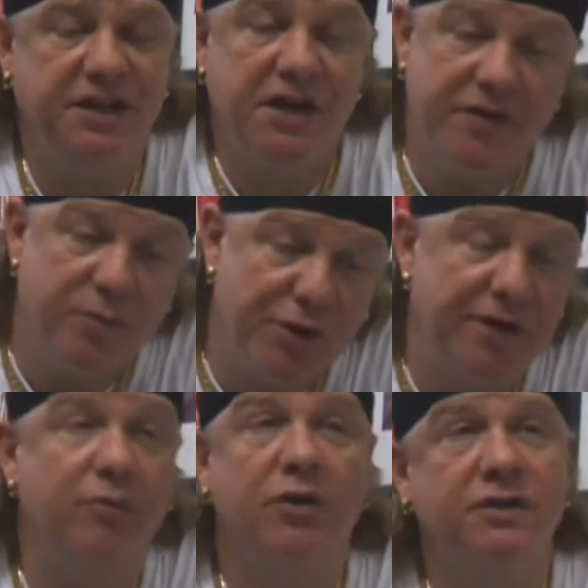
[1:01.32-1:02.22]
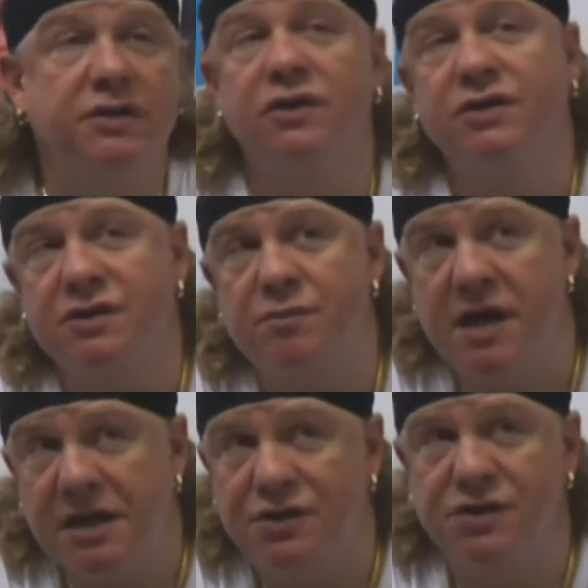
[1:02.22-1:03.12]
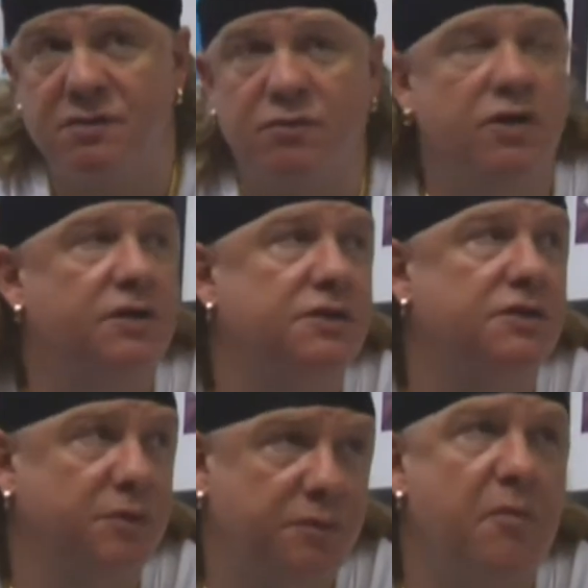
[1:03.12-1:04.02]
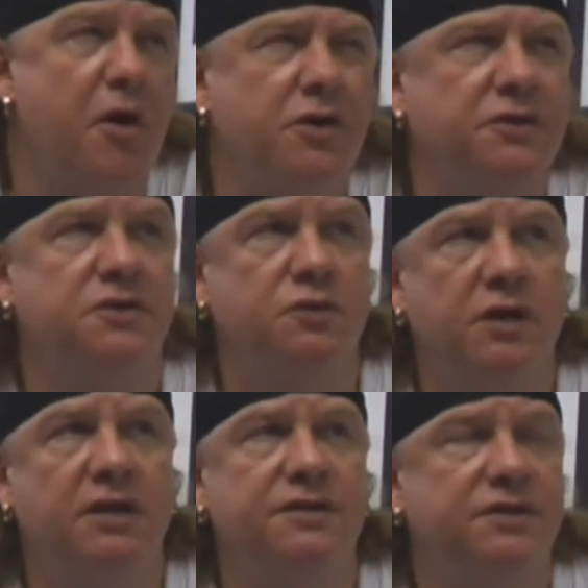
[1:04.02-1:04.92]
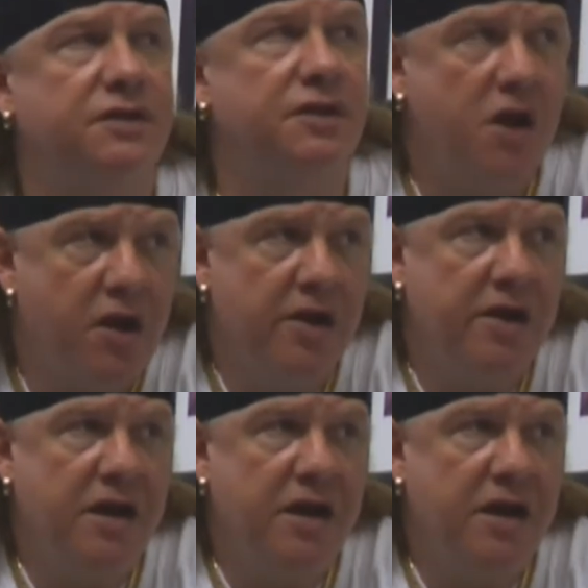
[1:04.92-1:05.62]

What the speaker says: Durant was very good when it comes to rapping the boxer's hands, and you would